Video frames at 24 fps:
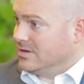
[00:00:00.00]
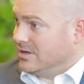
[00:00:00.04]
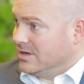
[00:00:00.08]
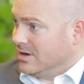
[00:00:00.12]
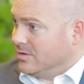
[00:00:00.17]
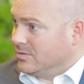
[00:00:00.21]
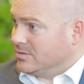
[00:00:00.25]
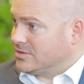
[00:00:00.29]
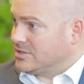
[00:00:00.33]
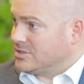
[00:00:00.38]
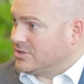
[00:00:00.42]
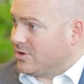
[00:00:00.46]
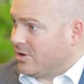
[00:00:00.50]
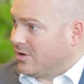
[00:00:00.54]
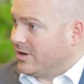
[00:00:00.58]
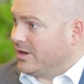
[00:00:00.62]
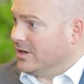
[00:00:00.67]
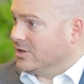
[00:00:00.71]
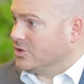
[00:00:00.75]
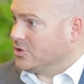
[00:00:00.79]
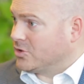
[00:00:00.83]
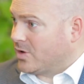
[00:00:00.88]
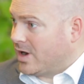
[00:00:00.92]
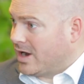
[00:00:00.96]
you know,
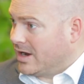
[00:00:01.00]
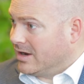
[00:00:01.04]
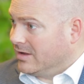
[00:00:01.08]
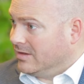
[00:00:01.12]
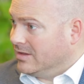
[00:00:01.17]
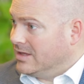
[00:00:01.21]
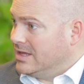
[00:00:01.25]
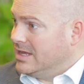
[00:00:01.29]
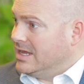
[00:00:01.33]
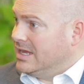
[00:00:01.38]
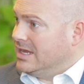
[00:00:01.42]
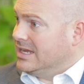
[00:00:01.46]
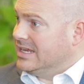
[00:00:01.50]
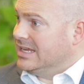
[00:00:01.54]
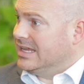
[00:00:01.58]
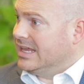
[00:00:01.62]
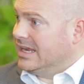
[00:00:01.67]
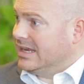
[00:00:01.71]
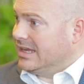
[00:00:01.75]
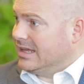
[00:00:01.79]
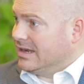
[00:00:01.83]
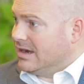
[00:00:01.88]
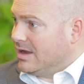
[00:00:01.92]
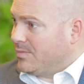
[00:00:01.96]
starting a trial,
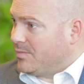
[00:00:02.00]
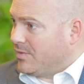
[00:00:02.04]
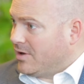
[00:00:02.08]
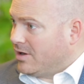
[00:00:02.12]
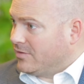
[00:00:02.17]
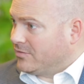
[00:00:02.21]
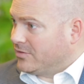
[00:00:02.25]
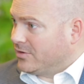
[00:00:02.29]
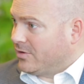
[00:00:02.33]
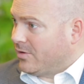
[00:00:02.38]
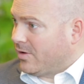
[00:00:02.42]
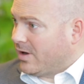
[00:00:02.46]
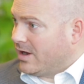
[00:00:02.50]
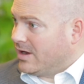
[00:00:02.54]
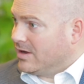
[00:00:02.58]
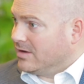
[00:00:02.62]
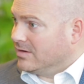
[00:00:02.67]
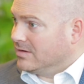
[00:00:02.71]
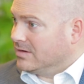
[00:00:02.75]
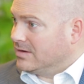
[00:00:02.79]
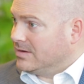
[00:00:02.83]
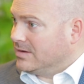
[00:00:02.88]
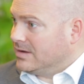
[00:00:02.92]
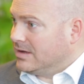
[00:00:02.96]
getting it up off the
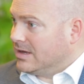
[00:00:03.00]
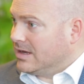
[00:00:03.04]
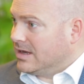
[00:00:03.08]
ground,